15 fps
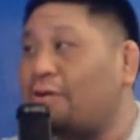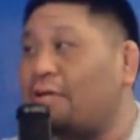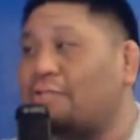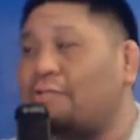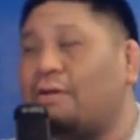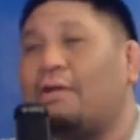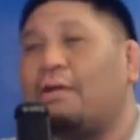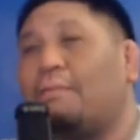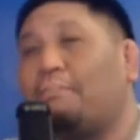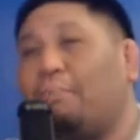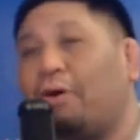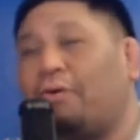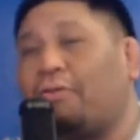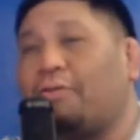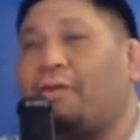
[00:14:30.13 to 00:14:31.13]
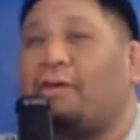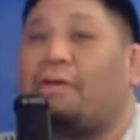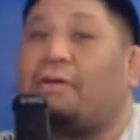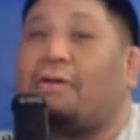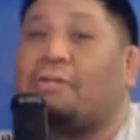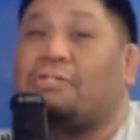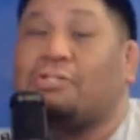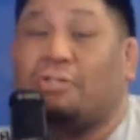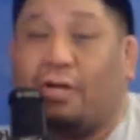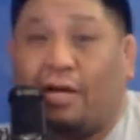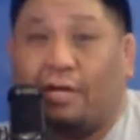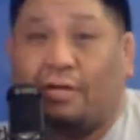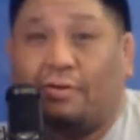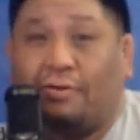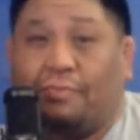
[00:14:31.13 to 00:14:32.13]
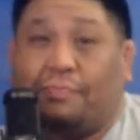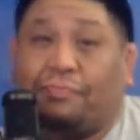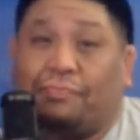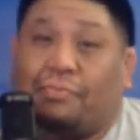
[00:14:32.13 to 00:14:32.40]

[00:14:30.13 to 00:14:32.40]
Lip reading: is both gelato.